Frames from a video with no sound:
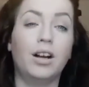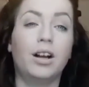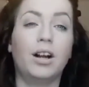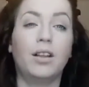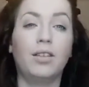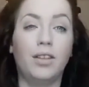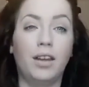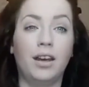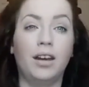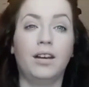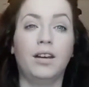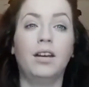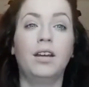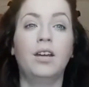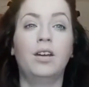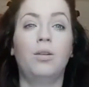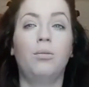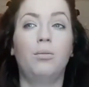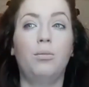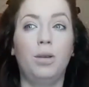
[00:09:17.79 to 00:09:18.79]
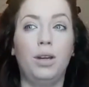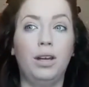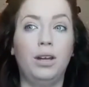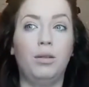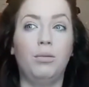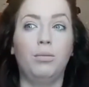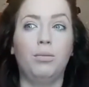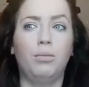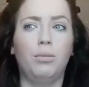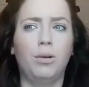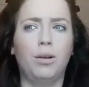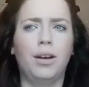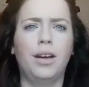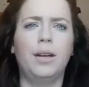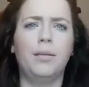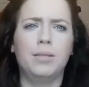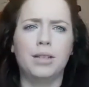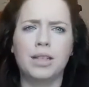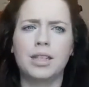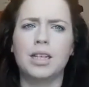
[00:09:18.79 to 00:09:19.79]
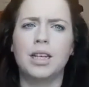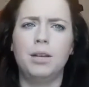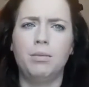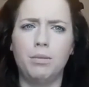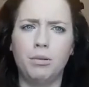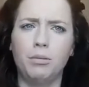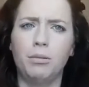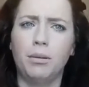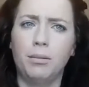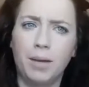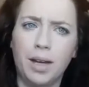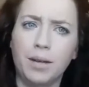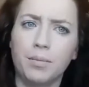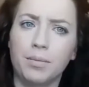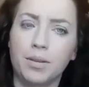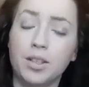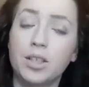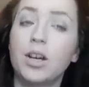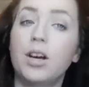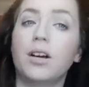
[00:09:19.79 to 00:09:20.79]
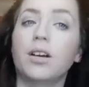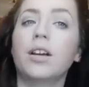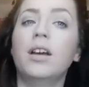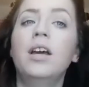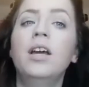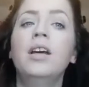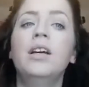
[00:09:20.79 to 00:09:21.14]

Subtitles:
and then we were able to keep him and get the dog.